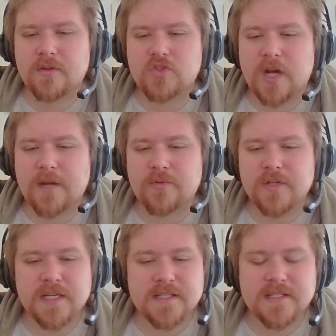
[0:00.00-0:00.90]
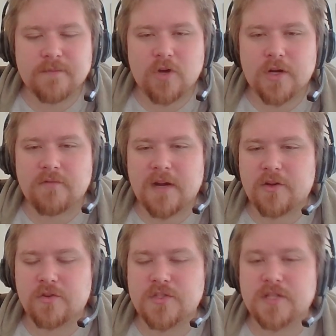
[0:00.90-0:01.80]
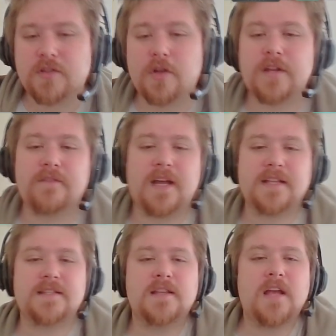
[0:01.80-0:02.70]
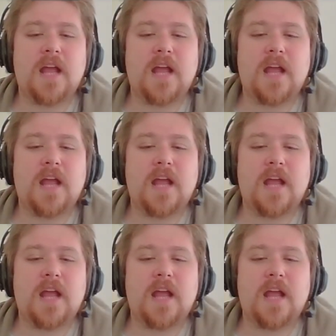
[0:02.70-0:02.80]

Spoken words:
try to predict some Rocket Raccoons and cloning bats.